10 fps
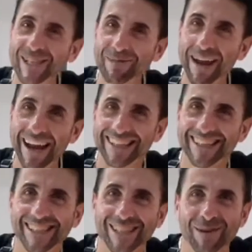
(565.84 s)

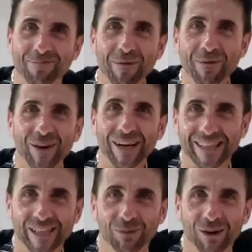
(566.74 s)
mess, but we've got
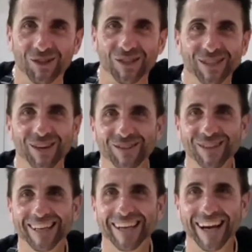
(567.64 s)
dishwasher, so it's
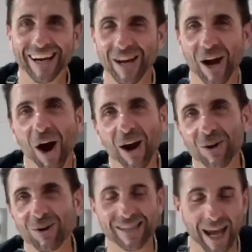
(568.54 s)
okay. Now, I
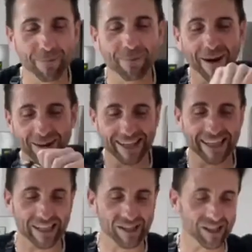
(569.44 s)
always help out in the
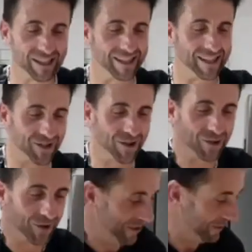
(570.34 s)
kitchen. It's all
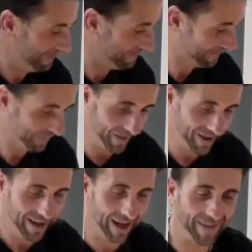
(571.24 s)
good.
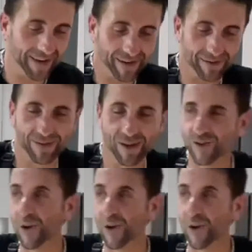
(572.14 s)
I think those who